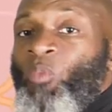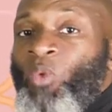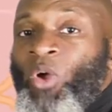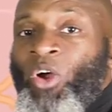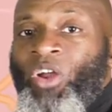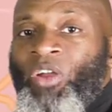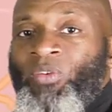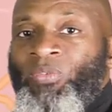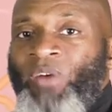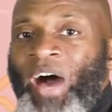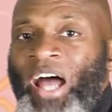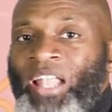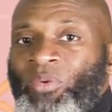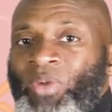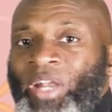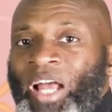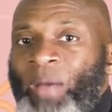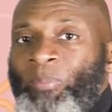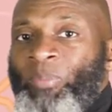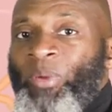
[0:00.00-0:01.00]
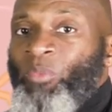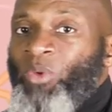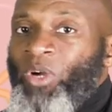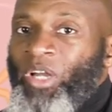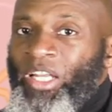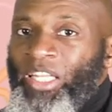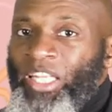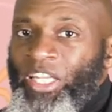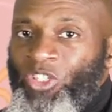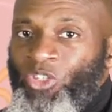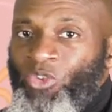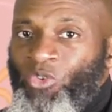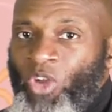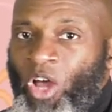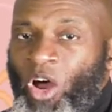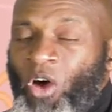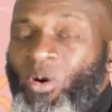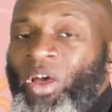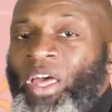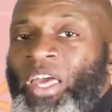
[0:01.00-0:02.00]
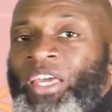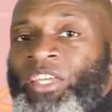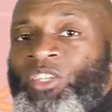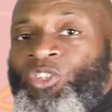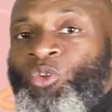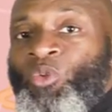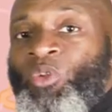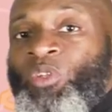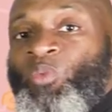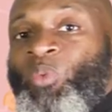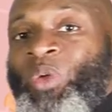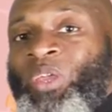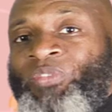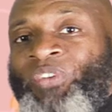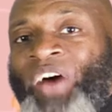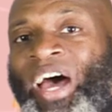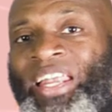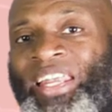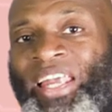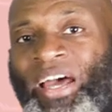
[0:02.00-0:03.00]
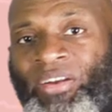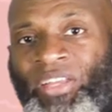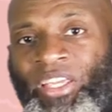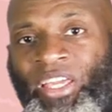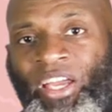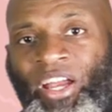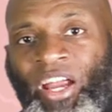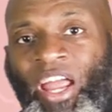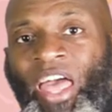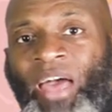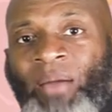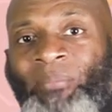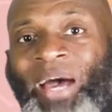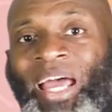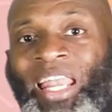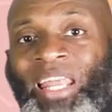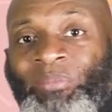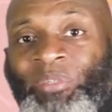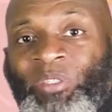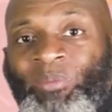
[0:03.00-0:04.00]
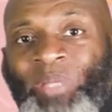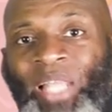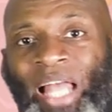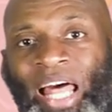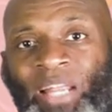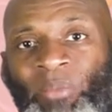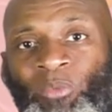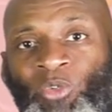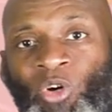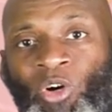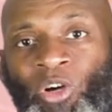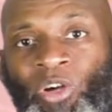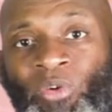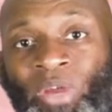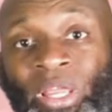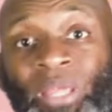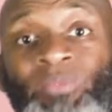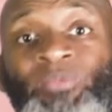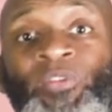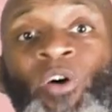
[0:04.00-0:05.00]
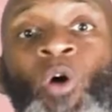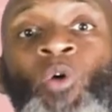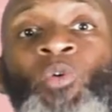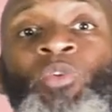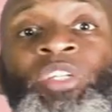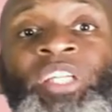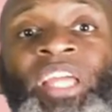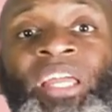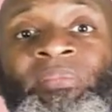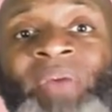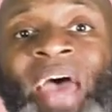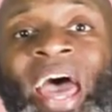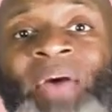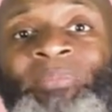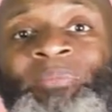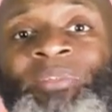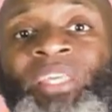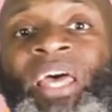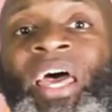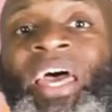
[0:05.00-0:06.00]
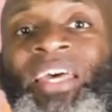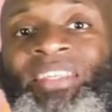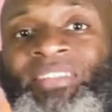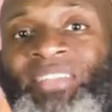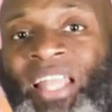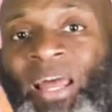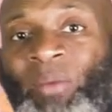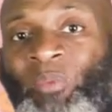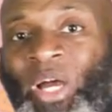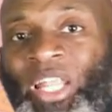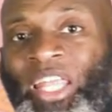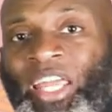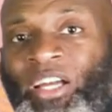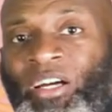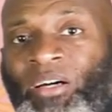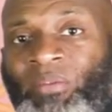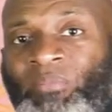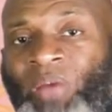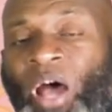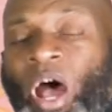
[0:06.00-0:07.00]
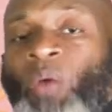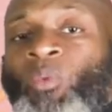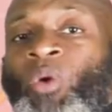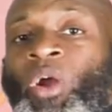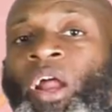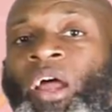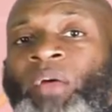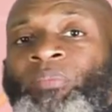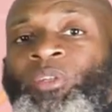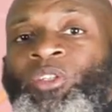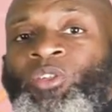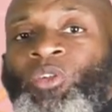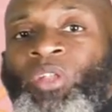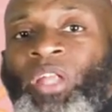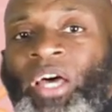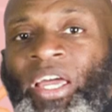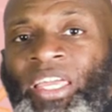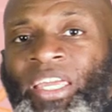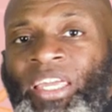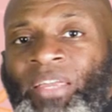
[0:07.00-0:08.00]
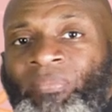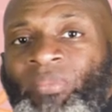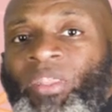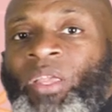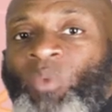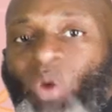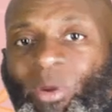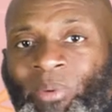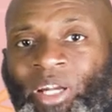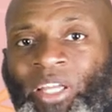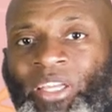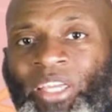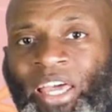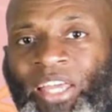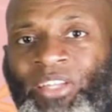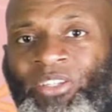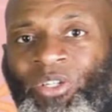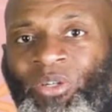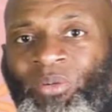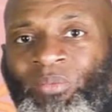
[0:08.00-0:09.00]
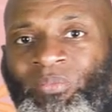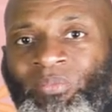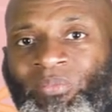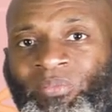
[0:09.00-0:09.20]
We're going to follow it up and we're going to let you know as soon as we find out here. My name is Bilal Abdul Karim for OGN Maps. Assalamu alaikum wa rahmatullahi wa barakatuh.